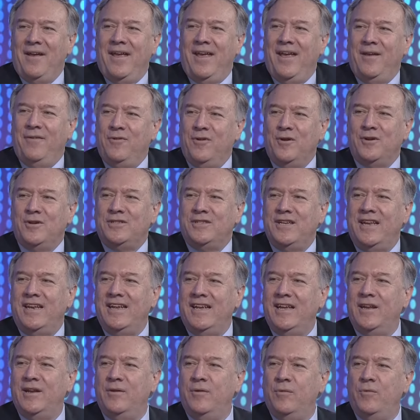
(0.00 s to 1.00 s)
If you're
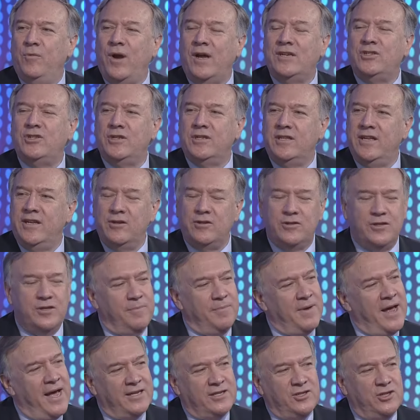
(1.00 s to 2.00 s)
sitting in Russian leadership,
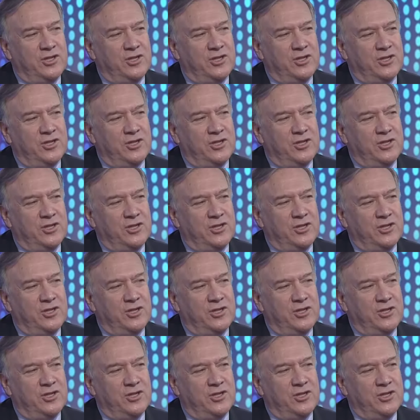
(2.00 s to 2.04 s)
not